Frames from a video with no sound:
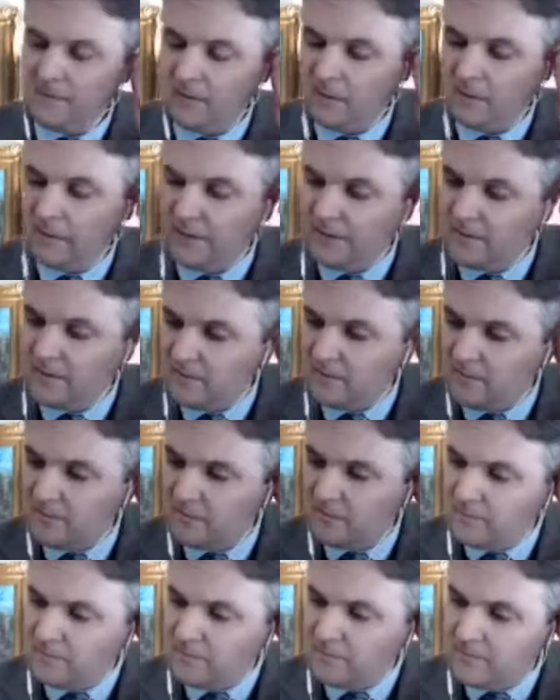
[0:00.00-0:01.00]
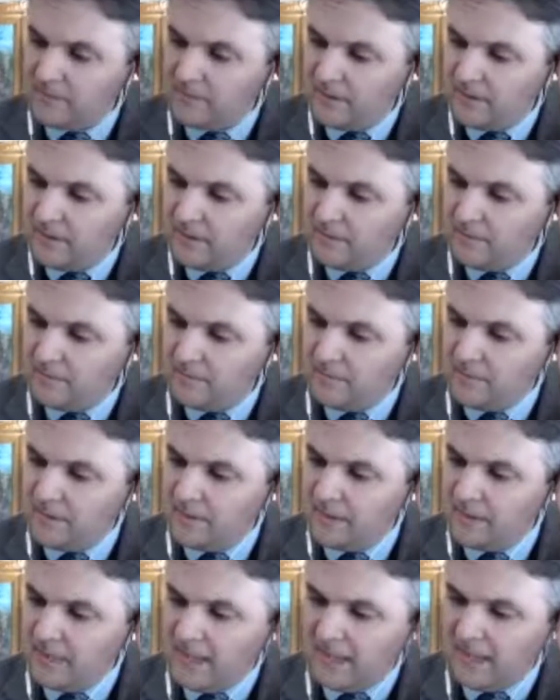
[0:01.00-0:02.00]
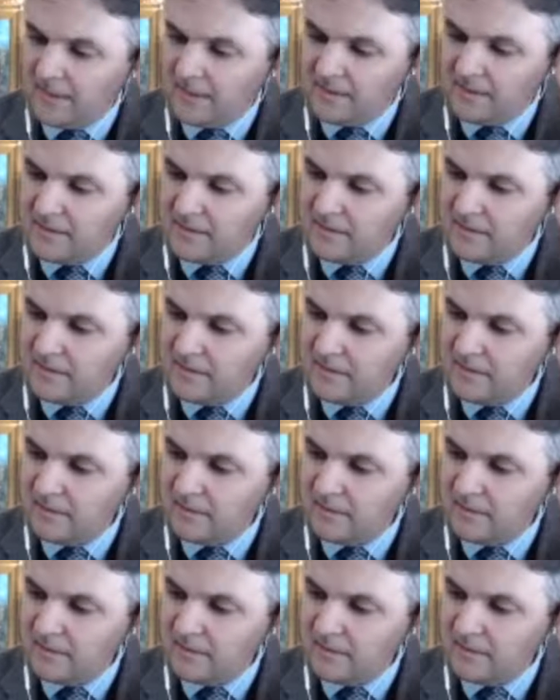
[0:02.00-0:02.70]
So it's P hat